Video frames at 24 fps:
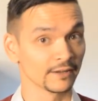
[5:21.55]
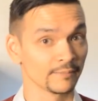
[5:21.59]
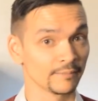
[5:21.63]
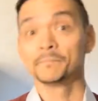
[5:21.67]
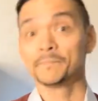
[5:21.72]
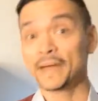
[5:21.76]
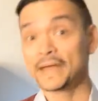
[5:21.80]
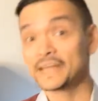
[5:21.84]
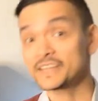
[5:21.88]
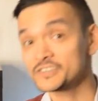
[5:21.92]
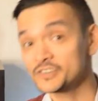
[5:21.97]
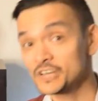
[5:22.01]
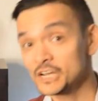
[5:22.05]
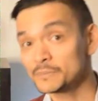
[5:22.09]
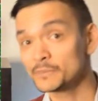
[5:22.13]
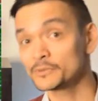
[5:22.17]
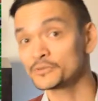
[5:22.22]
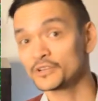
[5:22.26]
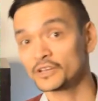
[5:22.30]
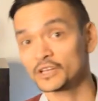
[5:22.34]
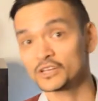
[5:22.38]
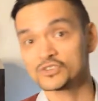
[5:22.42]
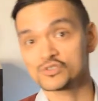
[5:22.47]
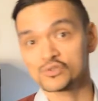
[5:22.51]
Banks are able
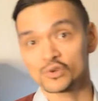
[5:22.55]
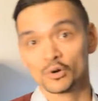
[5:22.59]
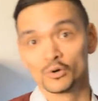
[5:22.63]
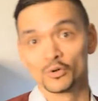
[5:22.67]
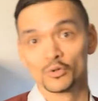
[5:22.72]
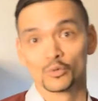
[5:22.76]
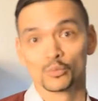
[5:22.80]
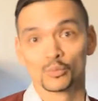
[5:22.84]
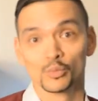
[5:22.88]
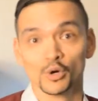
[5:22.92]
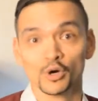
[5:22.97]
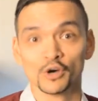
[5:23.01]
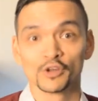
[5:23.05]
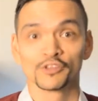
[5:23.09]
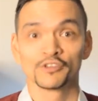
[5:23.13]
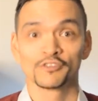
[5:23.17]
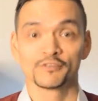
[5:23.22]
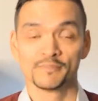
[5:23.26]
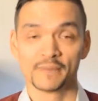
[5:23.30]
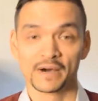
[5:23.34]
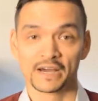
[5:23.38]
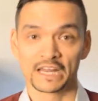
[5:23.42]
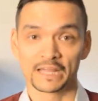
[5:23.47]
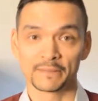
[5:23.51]
to control the worth of
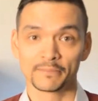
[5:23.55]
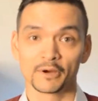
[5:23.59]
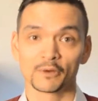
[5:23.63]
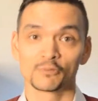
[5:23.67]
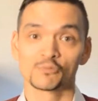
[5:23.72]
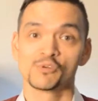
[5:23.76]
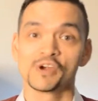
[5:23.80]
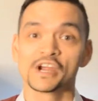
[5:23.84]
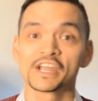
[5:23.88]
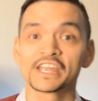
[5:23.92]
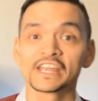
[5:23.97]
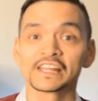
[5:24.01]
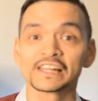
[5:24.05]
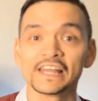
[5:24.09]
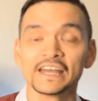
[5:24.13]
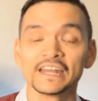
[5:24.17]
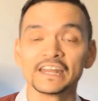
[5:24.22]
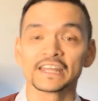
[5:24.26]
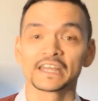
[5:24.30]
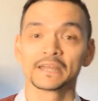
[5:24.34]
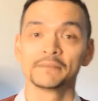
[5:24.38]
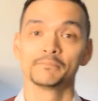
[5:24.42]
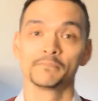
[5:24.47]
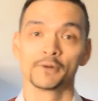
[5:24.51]
money by
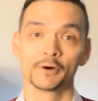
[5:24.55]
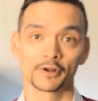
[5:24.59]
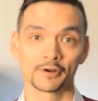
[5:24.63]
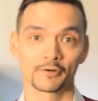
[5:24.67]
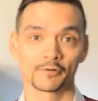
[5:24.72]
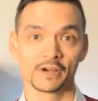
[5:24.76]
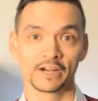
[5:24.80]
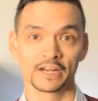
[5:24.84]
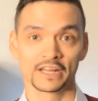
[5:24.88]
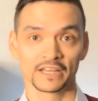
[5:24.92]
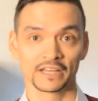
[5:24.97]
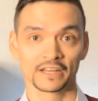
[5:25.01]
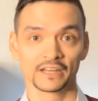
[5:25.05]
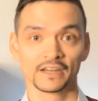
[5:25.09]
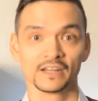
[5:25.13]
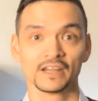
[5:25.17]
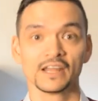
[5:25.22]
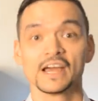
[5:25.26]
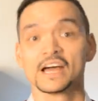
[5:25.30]
regulating and moderating it,